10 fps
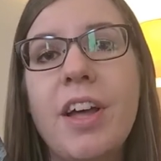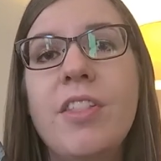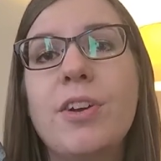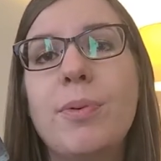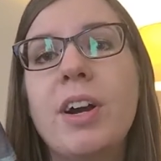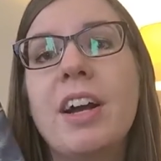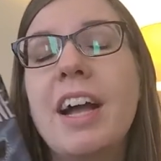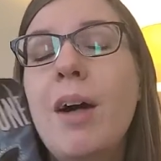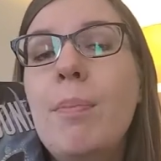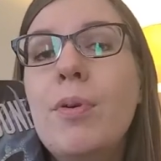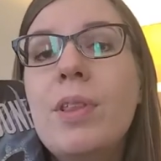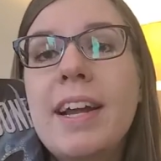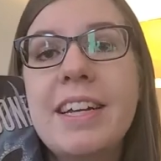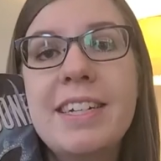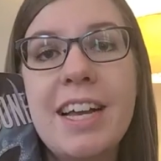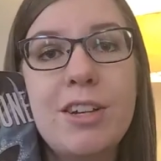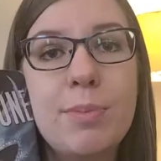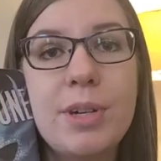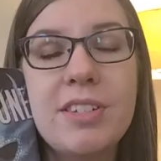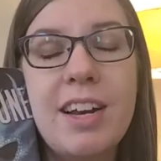there were a couple Lainey Taylor
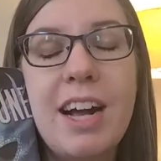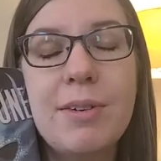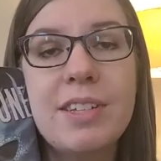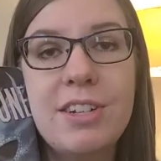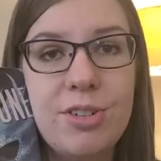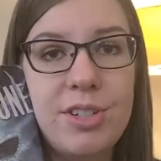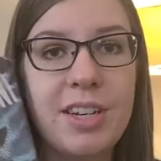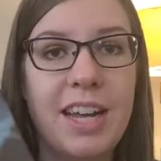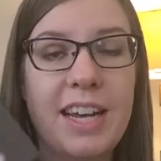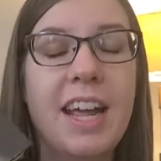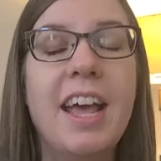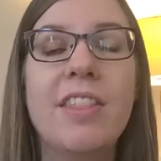books that I was interested in.